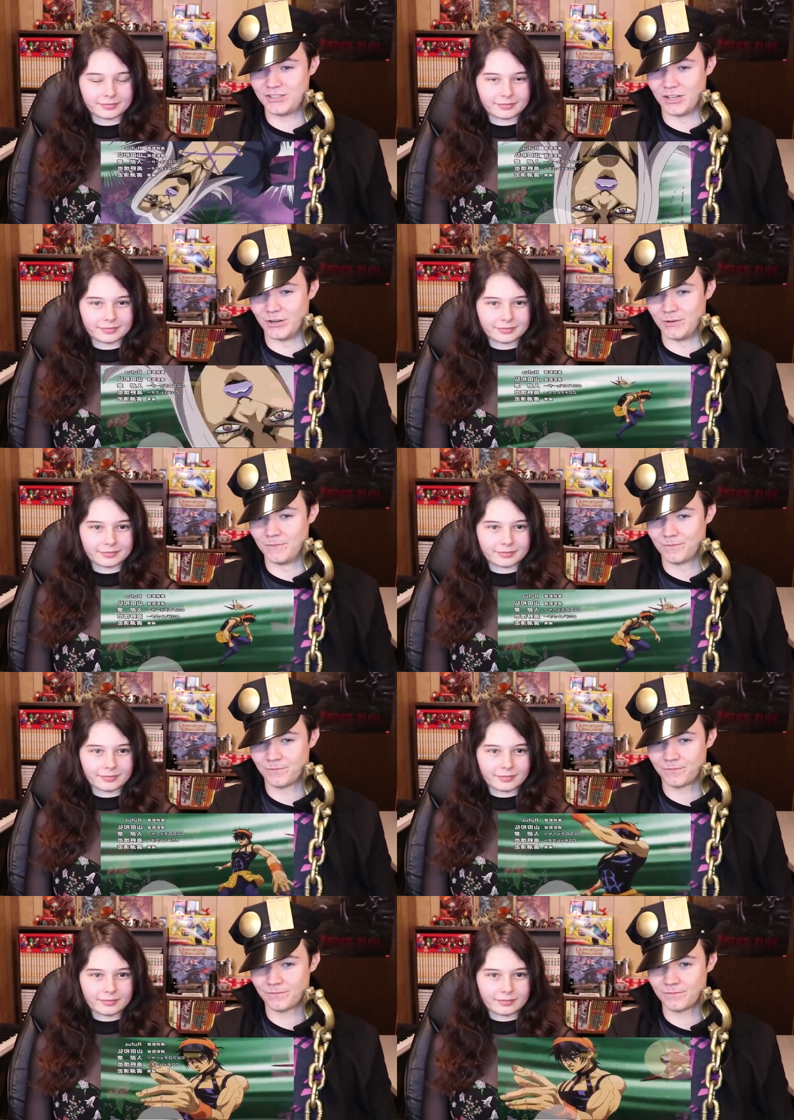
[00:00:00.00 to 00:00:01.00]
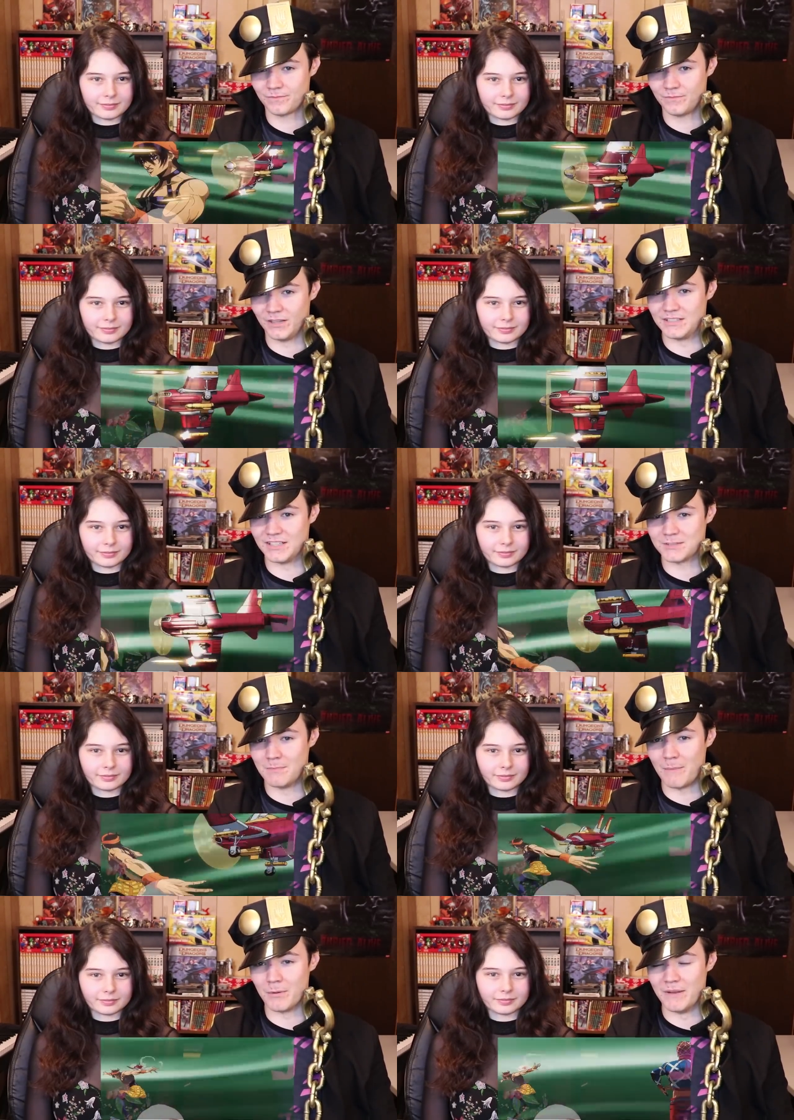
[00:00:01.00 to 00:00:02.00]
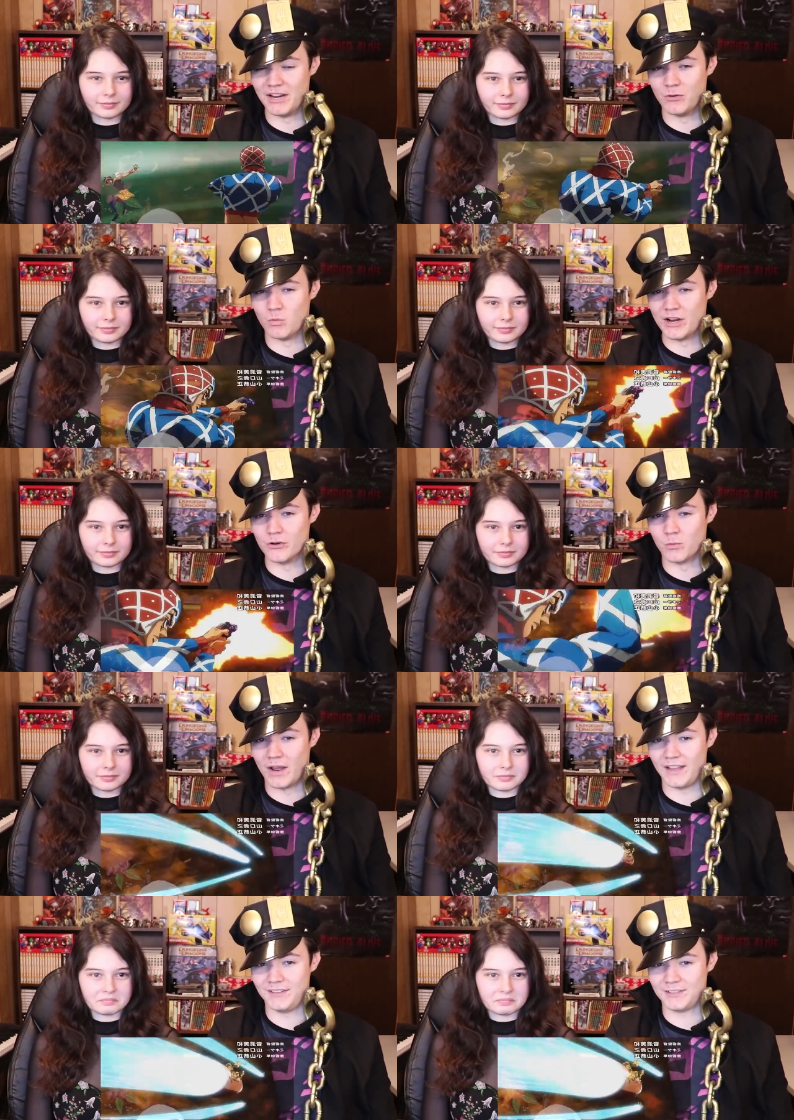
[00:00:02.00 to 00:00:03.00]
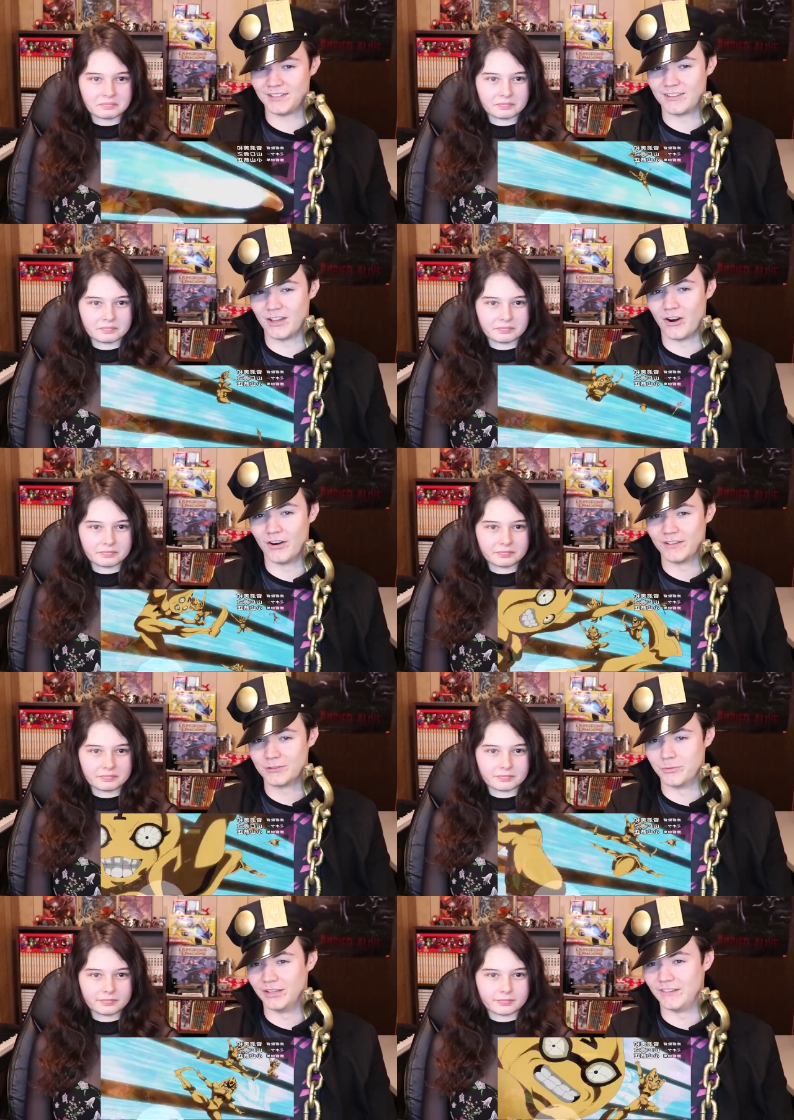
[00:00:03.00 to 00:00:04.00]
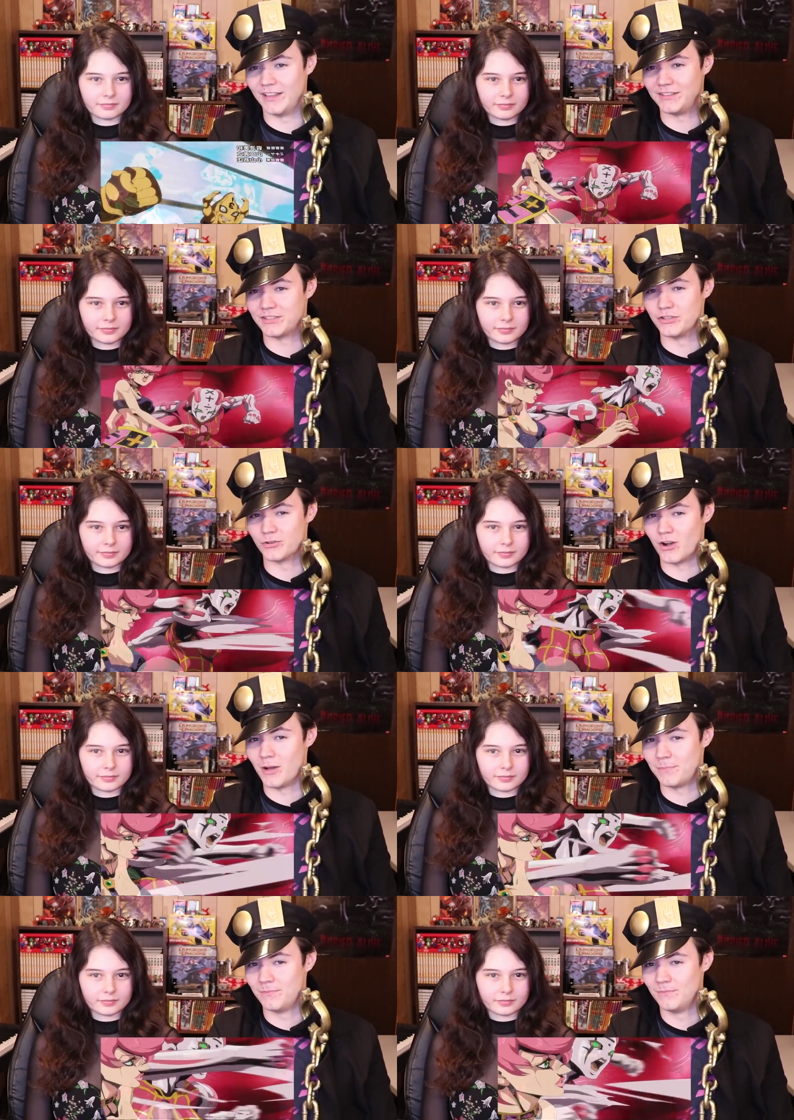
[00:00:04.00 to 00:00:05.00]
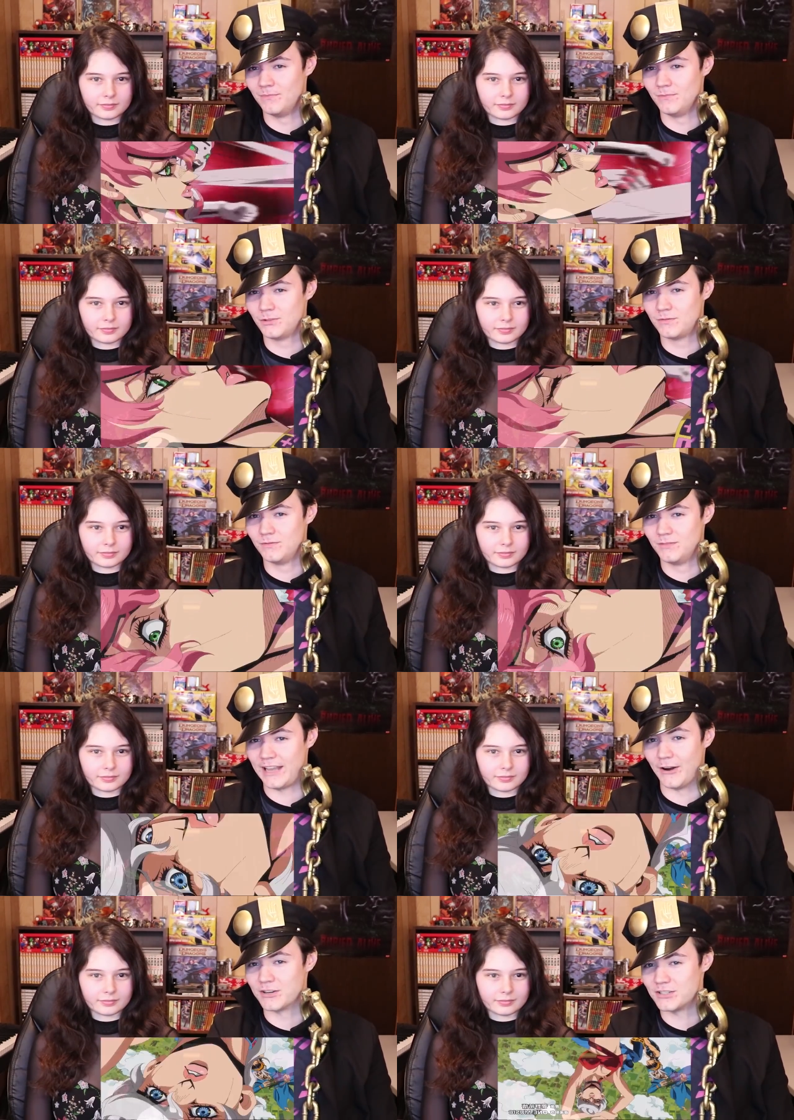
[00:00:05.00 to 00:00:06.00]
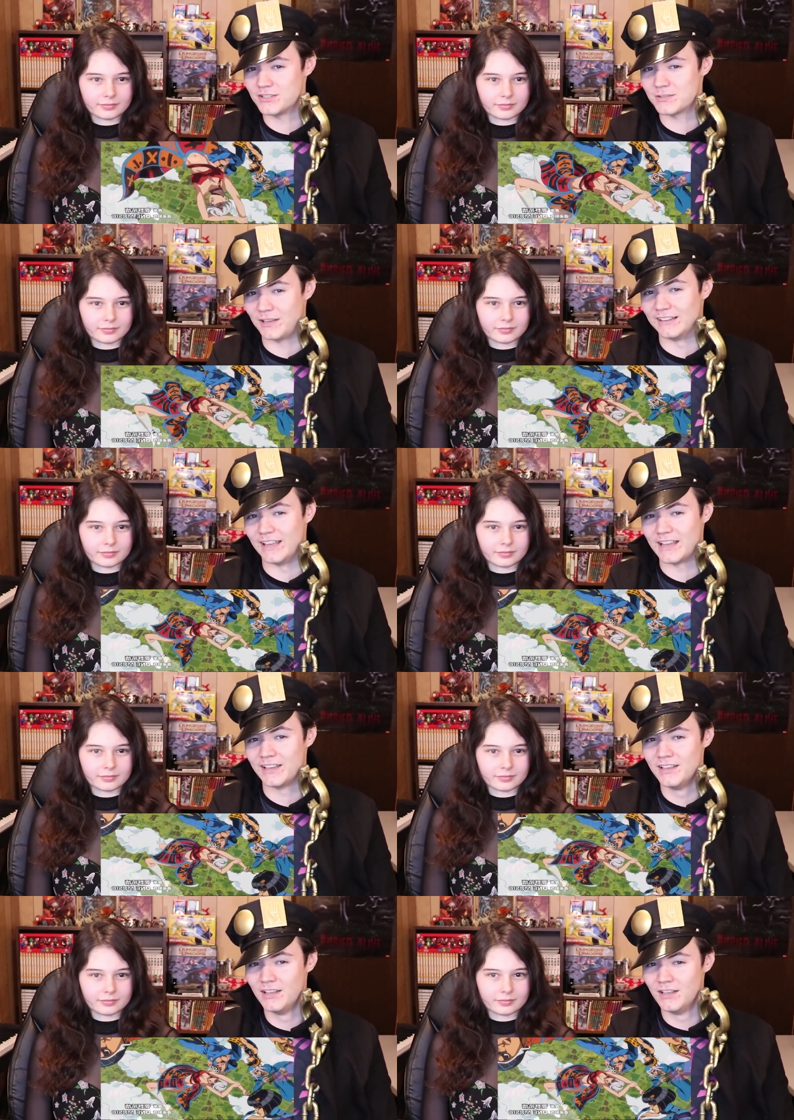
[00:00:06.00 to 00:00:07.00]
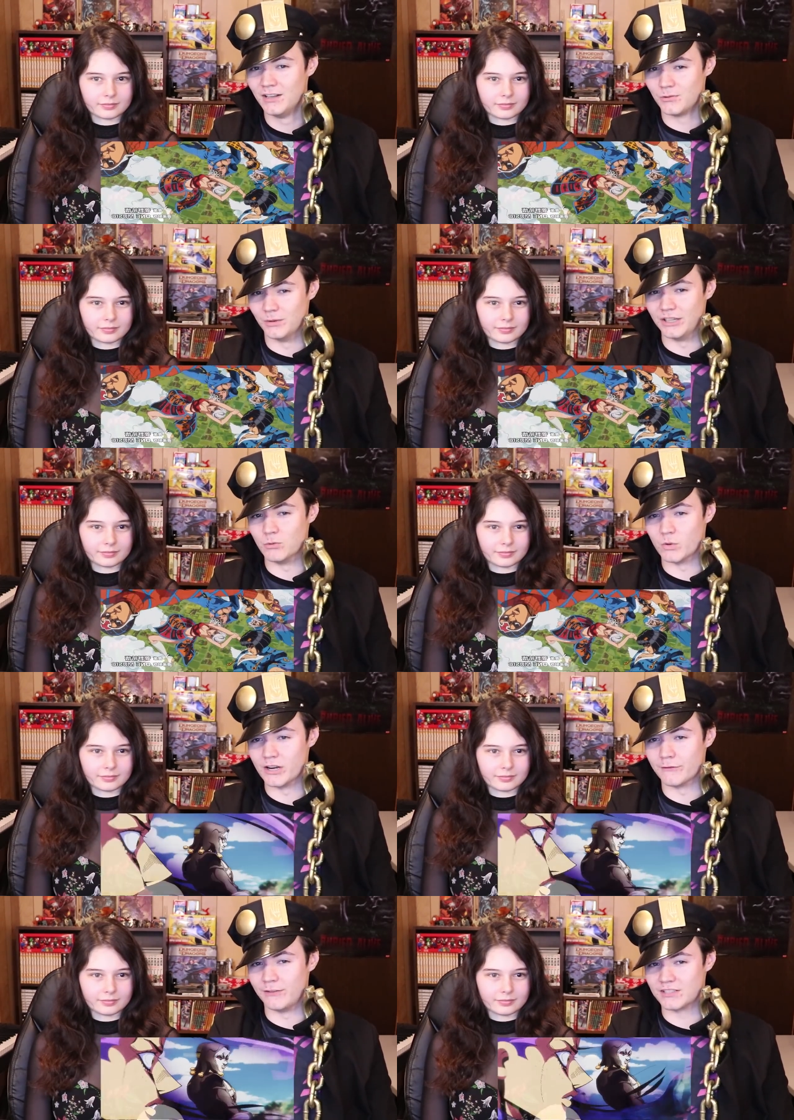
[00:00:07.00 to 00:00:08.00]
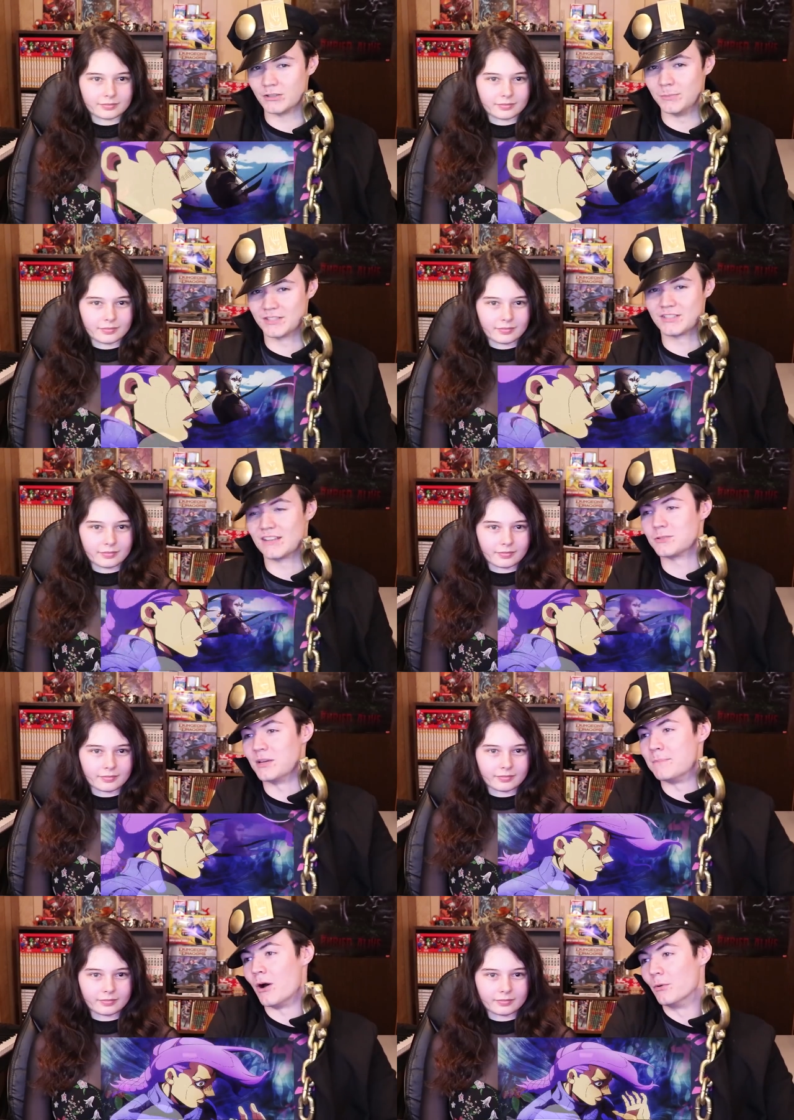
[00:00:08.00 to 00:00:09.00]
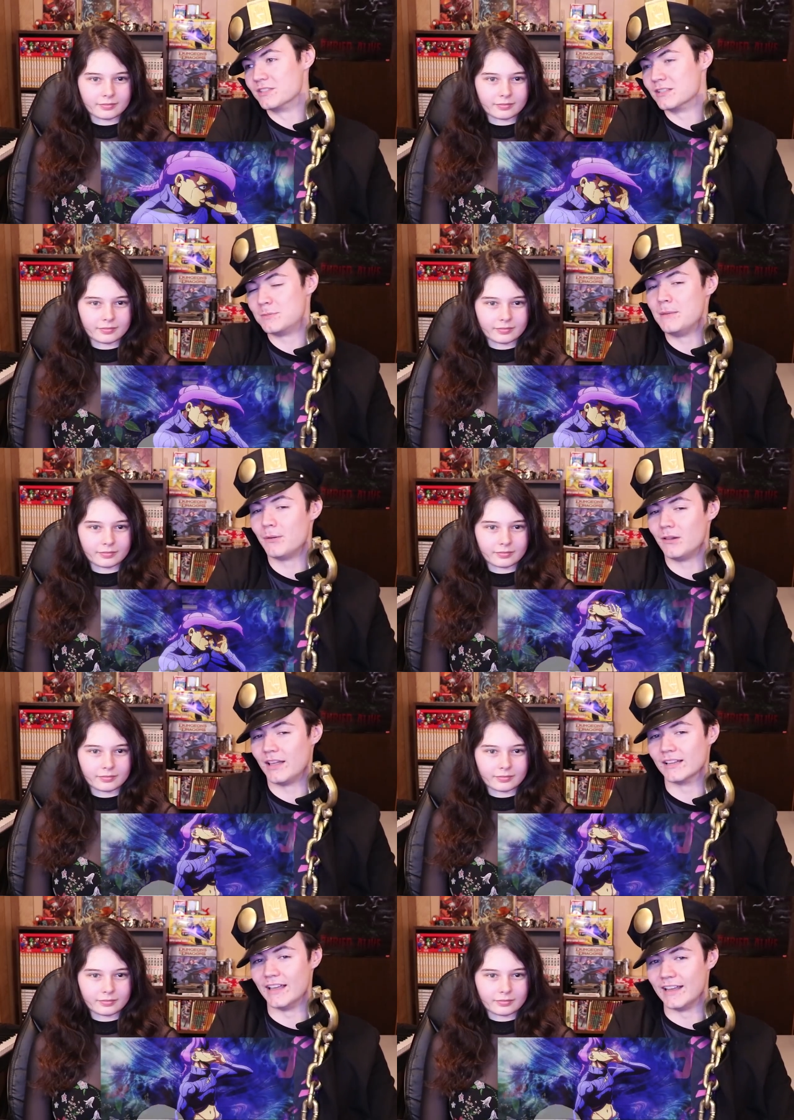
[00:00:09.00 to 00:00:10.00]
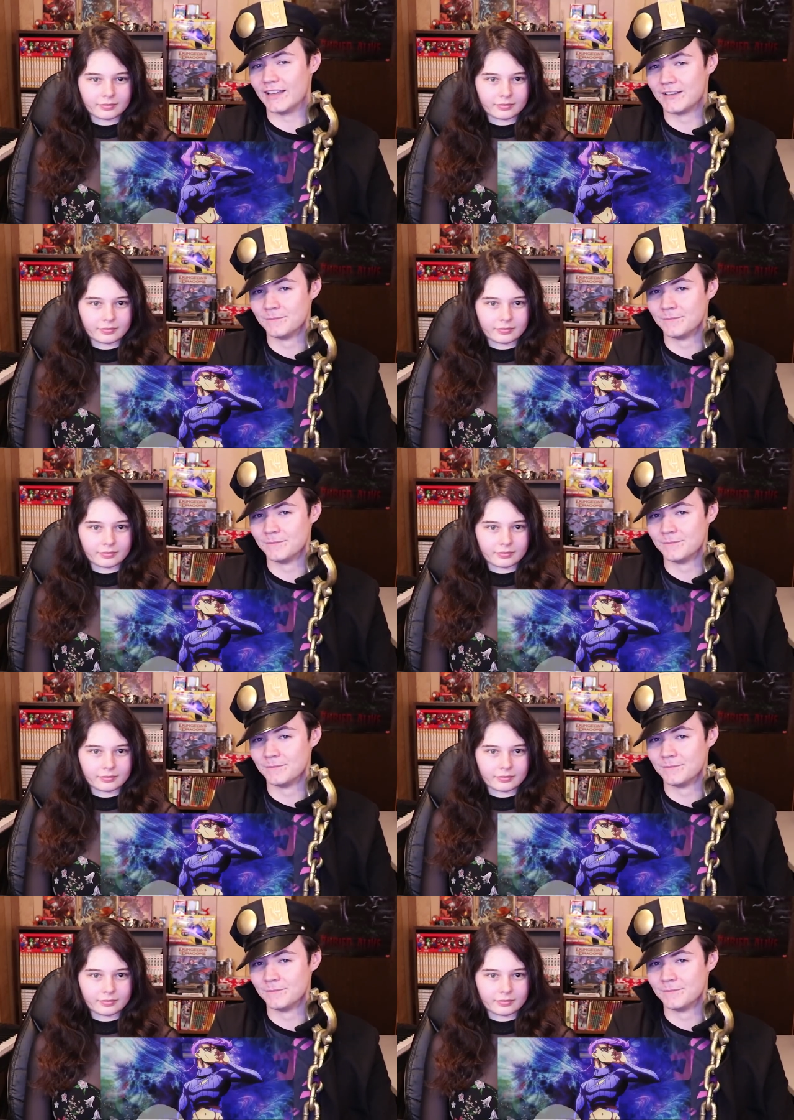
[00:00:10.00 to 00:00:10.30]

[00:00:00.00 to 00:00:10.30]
Speaker 1: show. Like dismemberment in weird ways, because the artist really likes to draw characters in like really weird physical position. That's why he poses people and like.